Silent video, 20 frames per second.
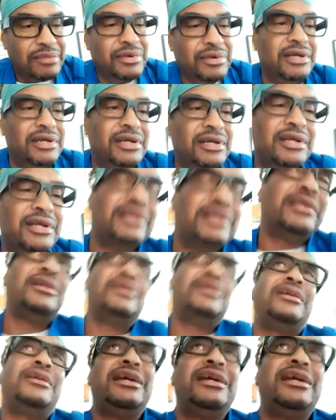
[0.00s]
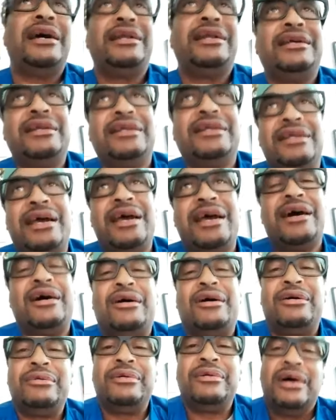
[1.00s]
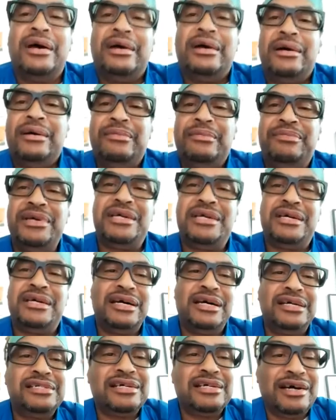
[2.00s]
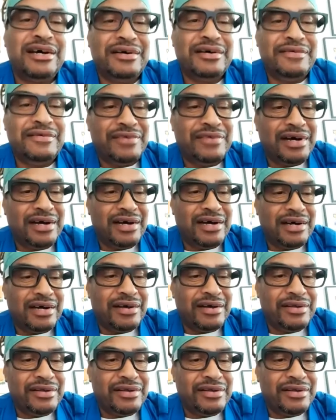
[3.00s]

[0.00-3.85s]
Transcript: But looking at it now, because of